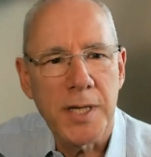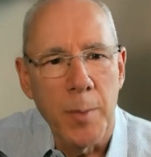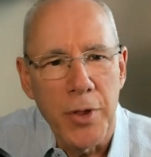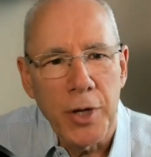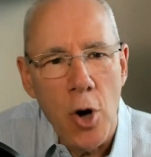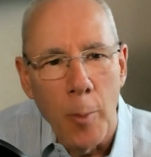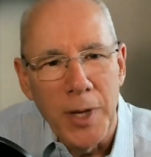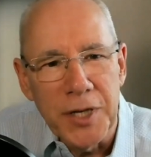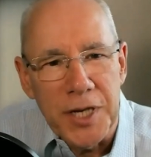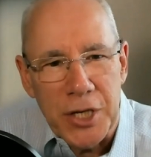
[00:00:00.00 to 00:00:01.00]
of the common
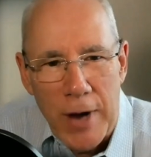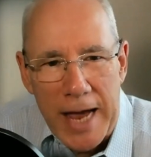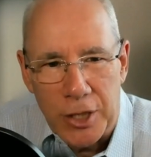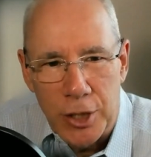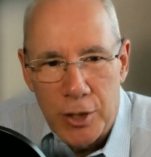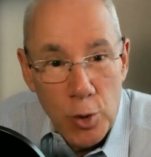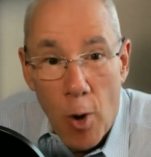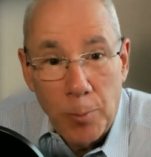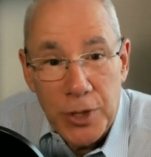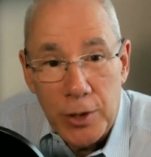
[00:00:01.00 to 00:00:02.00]
distractions or
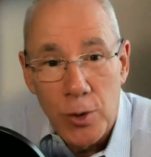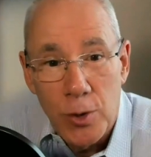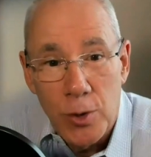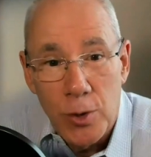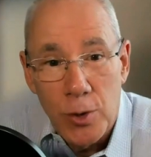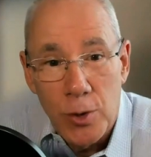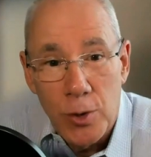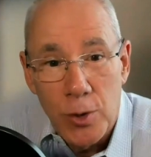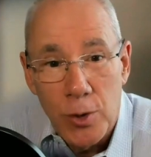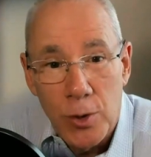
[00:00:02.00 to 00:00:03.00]
obstacles that
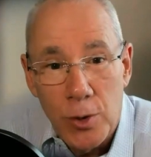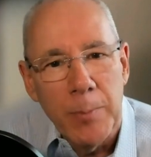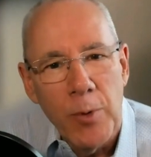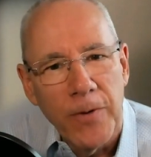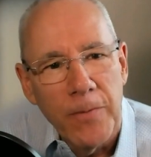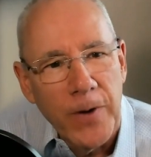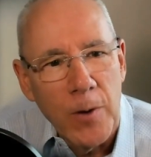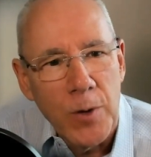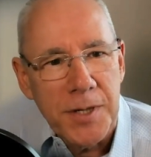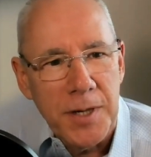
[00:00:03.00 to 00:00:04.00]
prevent people from
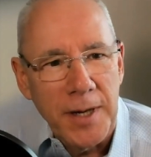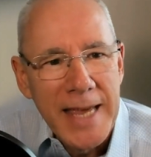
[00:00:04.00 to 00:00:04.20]
focusing